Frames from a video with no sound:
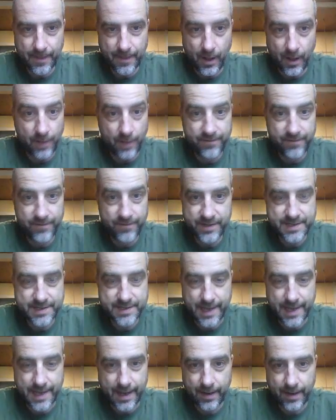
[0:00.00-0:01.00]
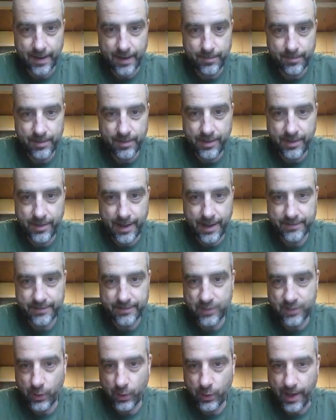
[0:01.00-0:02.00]
of the time
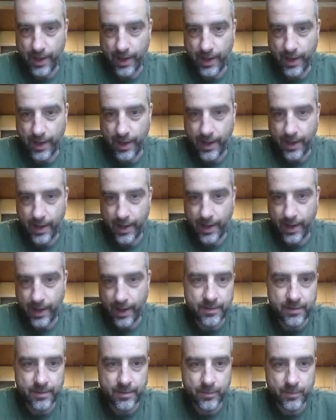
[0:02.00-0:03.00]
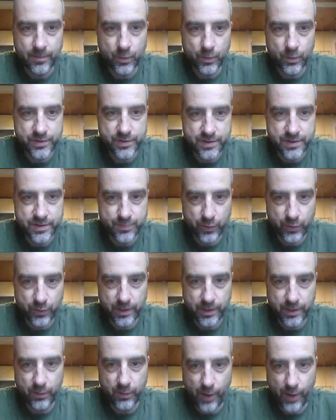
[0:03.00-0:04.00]
that's going to happen, which is
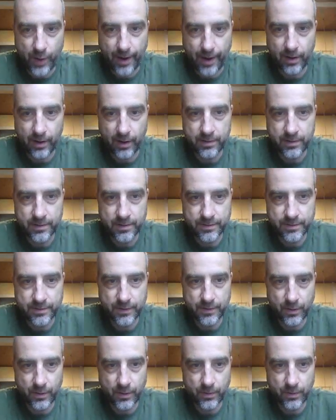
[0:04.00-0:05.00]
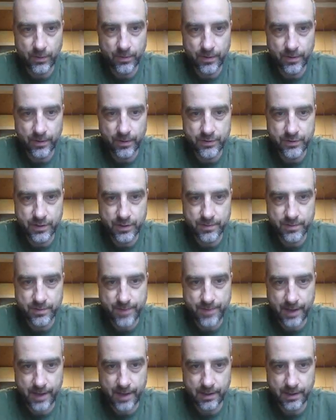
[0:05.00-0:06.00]
pretty rare. So if she comes
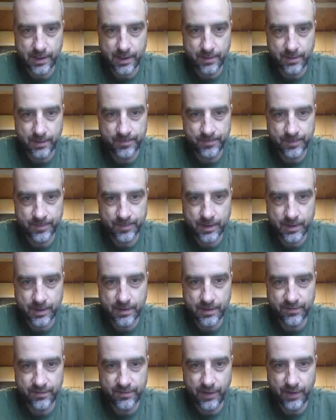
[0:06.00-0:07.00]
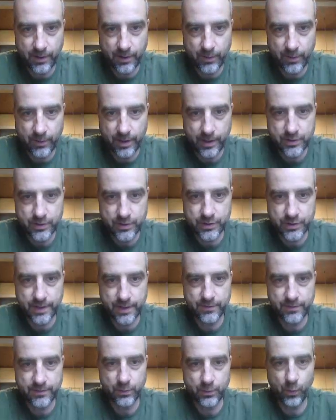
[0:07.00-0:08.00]
back again, it's very rare she'll
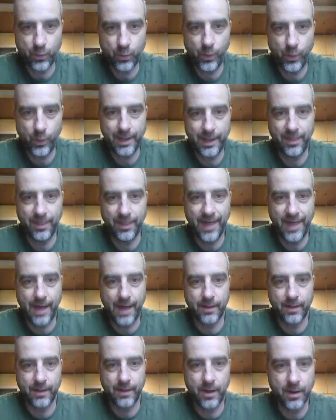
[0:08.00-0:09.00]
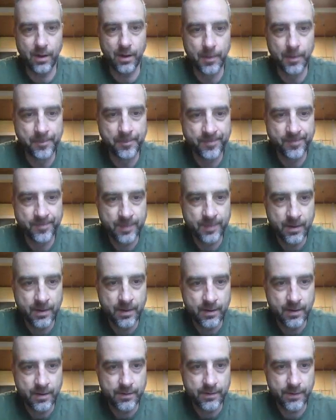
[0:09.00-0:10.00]
have to wait that long.
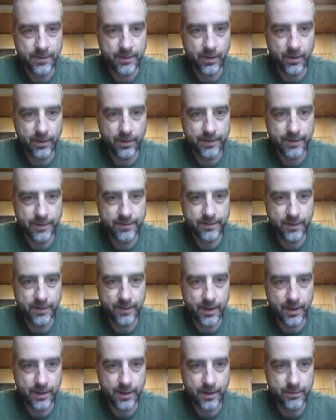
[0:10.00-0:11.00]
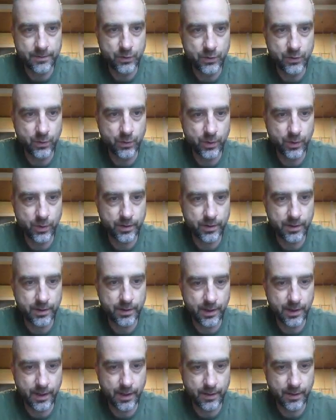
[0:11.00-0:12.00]
So let's do the work
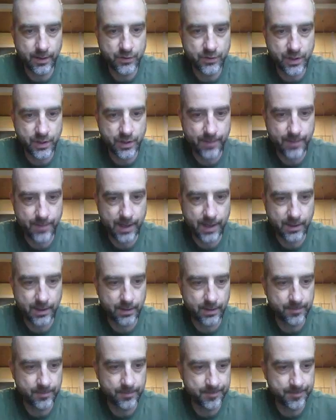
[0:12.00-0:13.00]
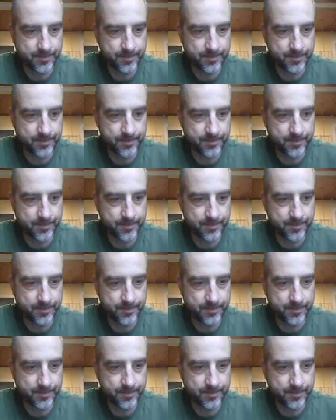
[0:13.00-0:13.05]
and check back in.